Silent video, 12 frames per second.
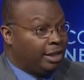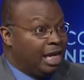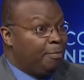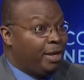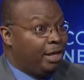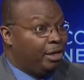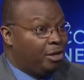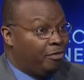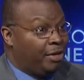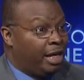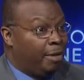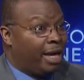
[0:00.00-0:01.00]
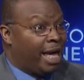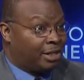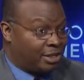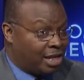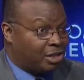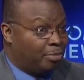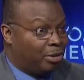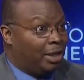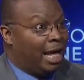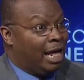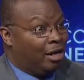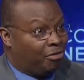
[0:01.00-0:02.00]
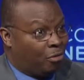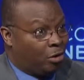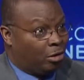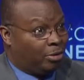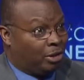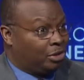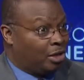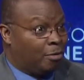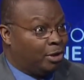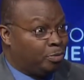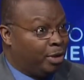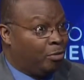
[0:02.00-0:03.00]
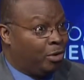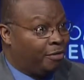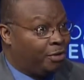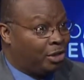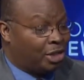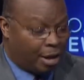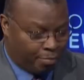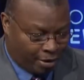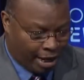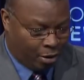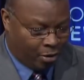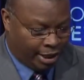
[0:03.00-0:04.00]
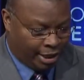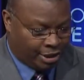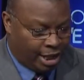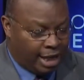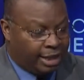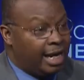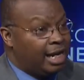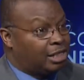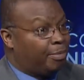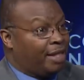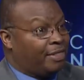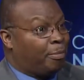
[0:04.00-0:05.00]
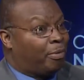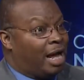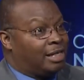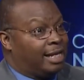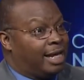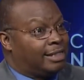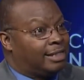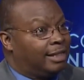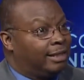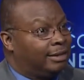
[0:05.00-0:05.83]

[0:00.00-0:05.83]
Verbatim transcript: keeping UVM accessible and affordable has always been one of your top priorities. Tell us about that process.